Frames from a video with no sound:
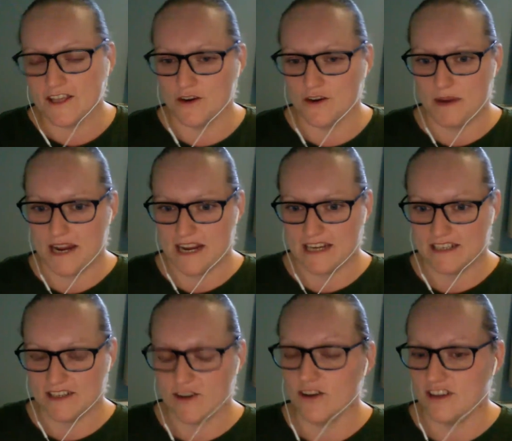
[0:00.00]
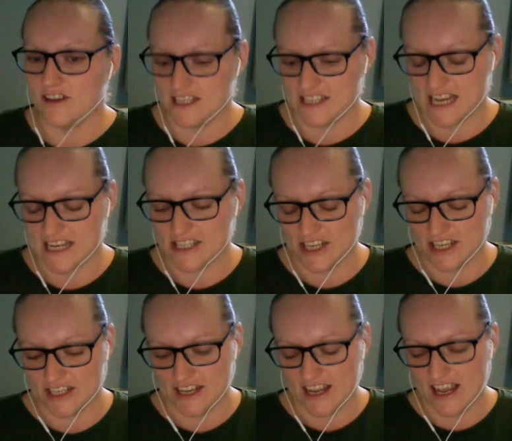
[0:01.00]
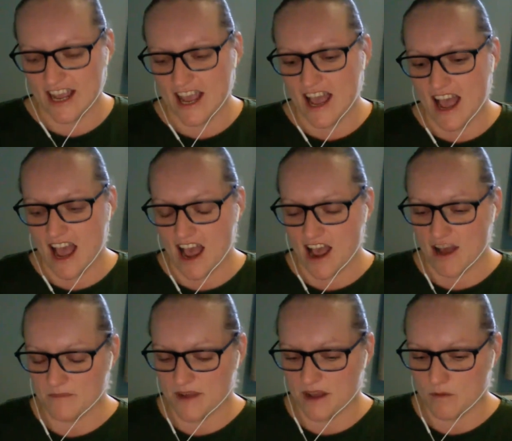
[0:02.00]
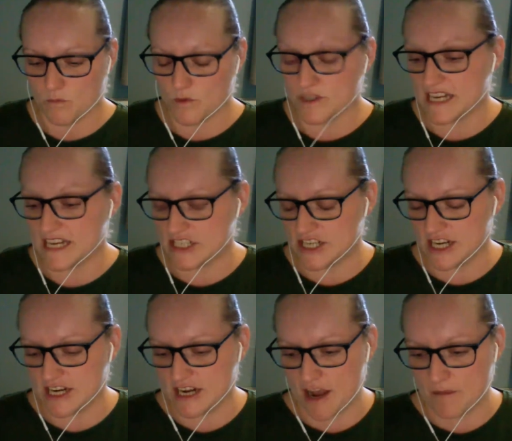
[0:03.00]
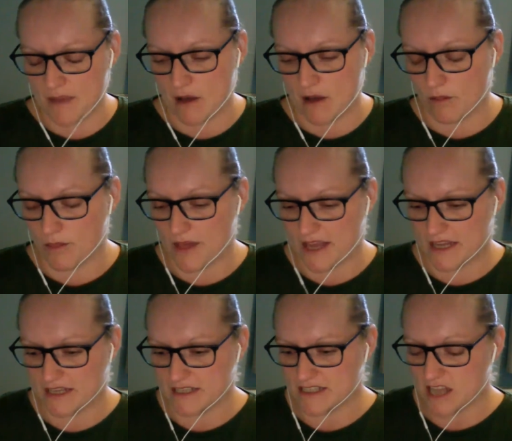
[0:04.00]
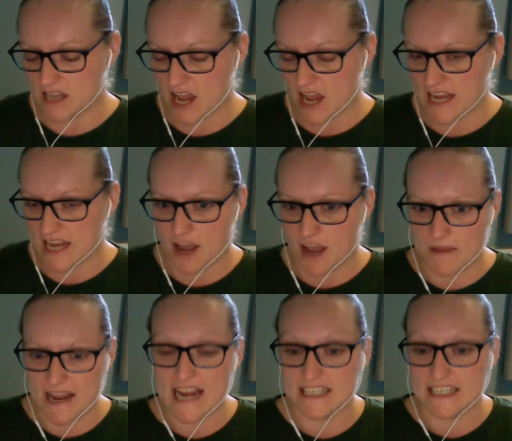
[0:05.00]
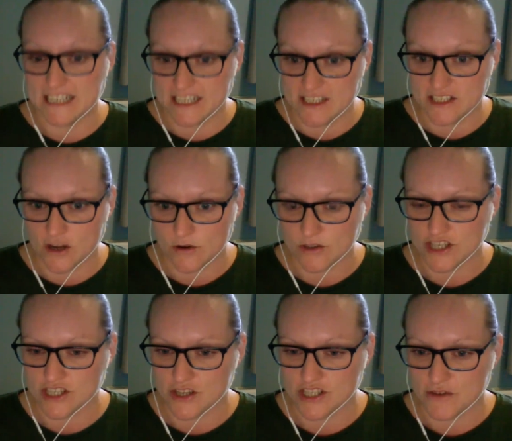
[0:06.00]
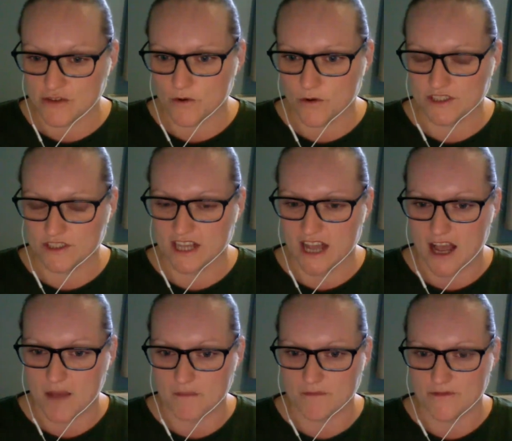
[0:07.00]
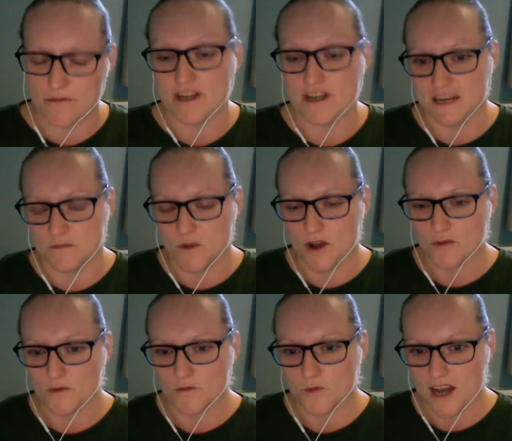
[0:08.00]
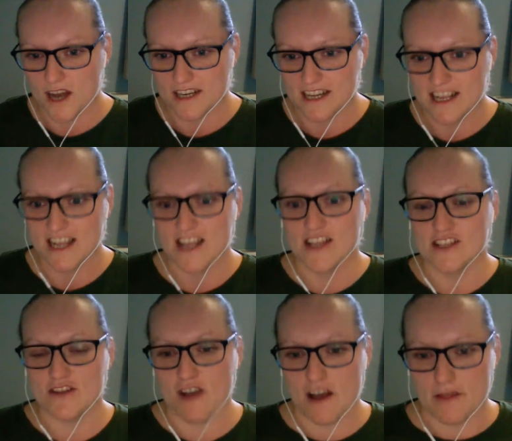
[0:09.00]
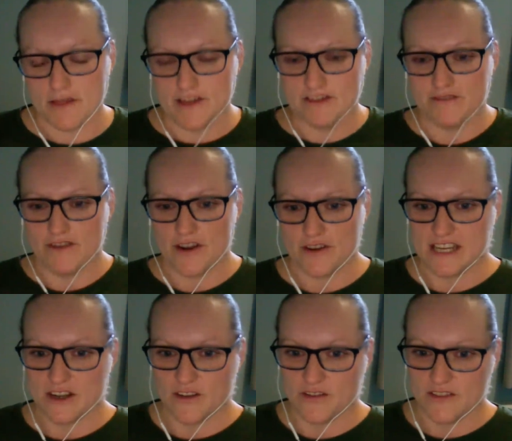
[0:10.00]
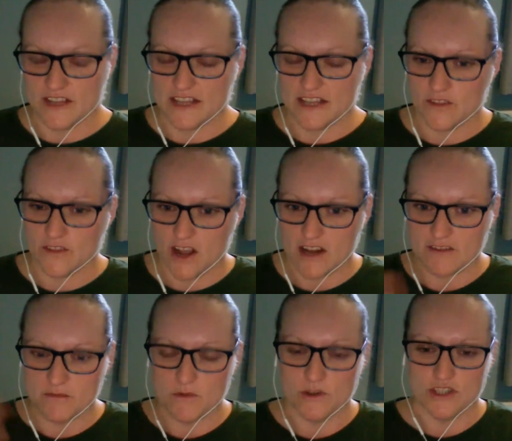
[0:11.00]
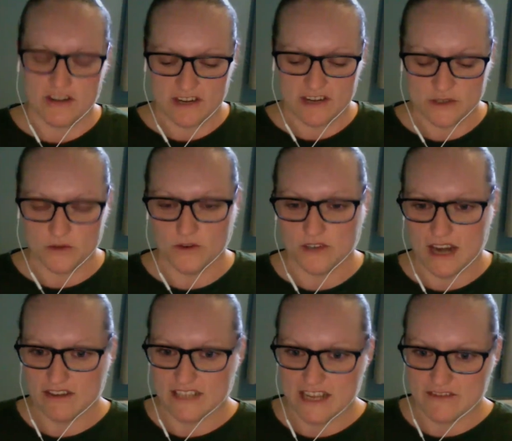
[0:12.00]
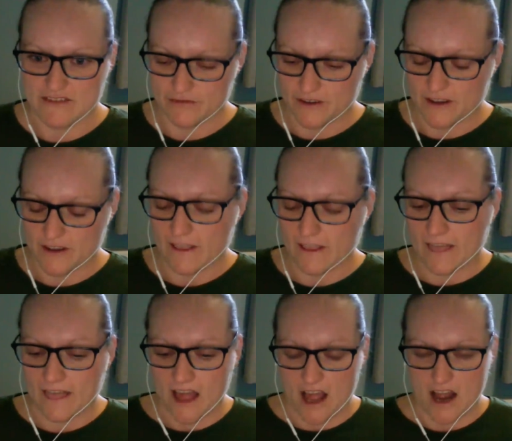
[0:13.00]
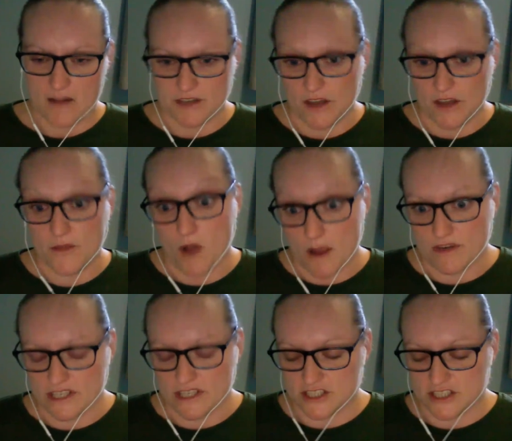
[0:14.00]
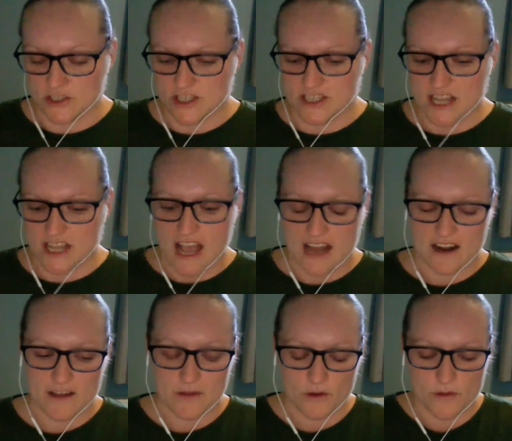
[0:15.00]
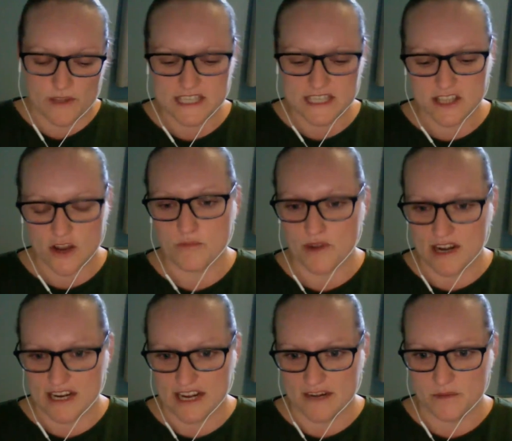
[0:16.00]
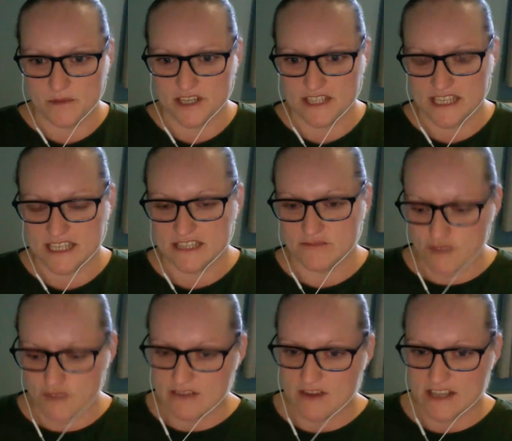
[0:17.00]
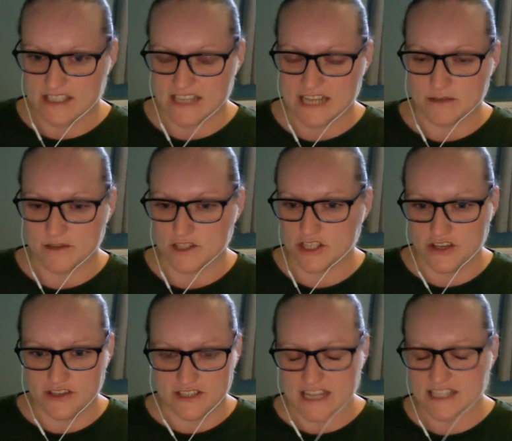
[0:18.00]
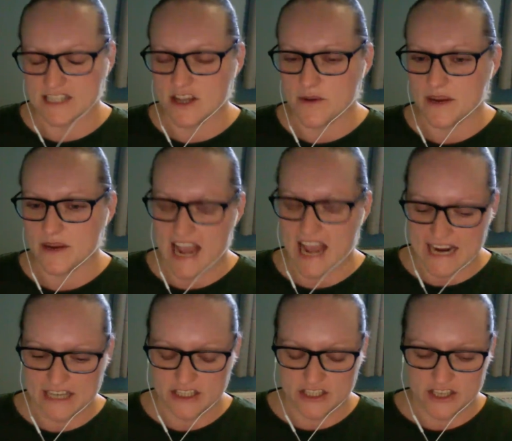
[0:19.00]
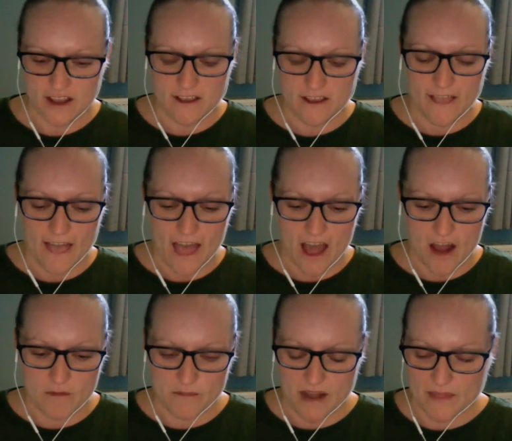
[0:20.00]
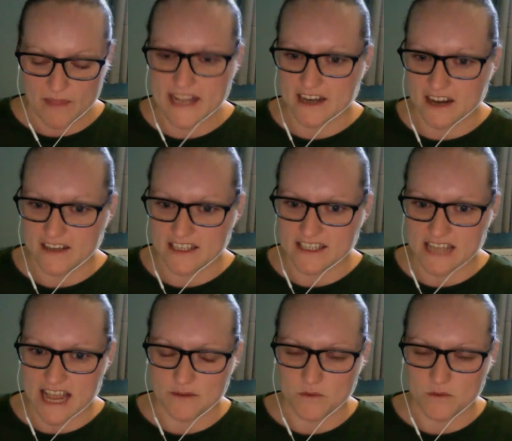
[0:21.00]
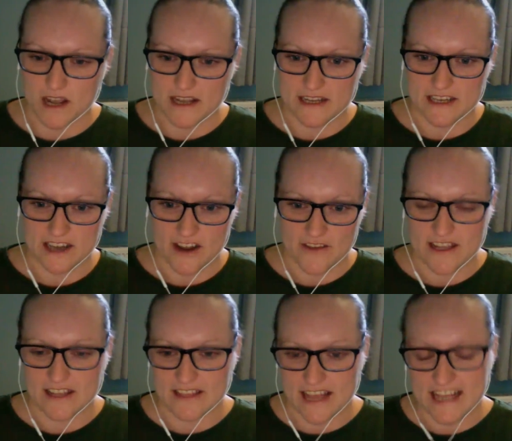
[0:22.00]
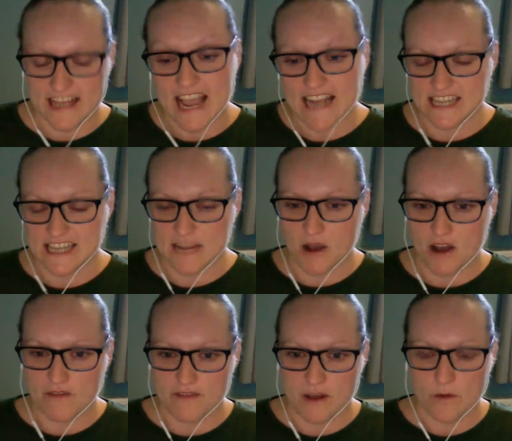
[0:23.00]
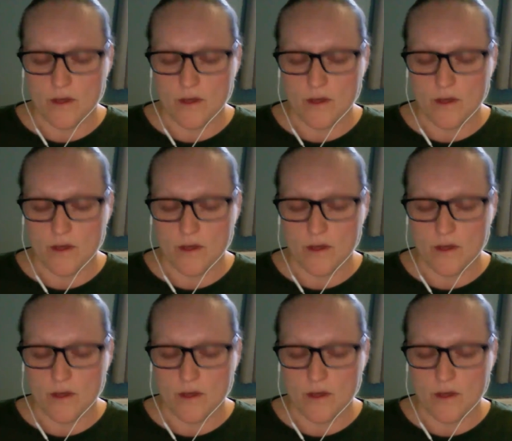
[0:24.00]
European colonization. Was teaching about things like Indian soldiers who fought for Britain in World War One. So rather than focusing on a kind of more generally taught narrative of, you know, the white British soldiers. And I thought, this is so brilliant because this really resonates with the students. They're so engaged, and they can understand why, you know, they're getting to see a part of that.